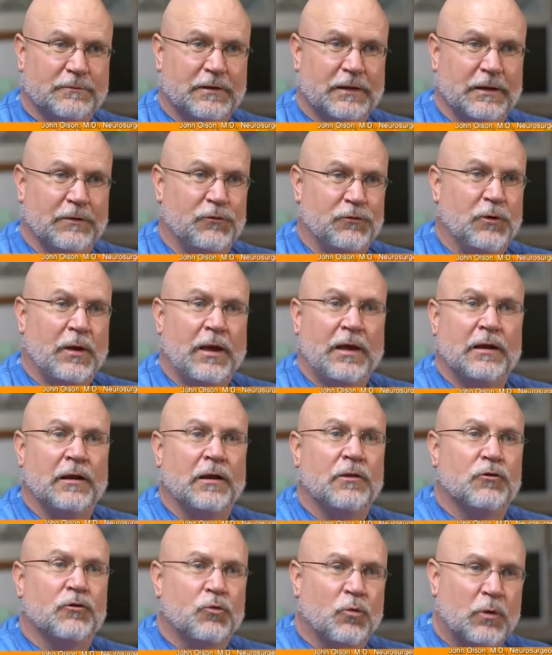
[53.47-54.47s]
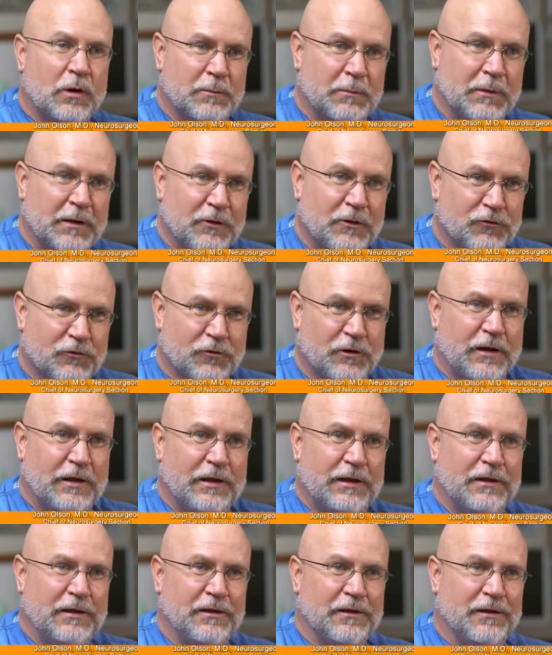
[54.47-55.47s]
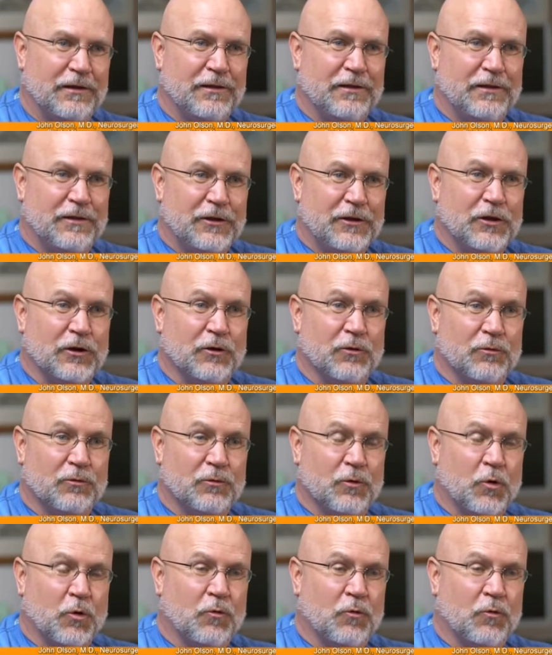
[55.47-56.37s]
And if you add another 20 minutes, you're adding, you know,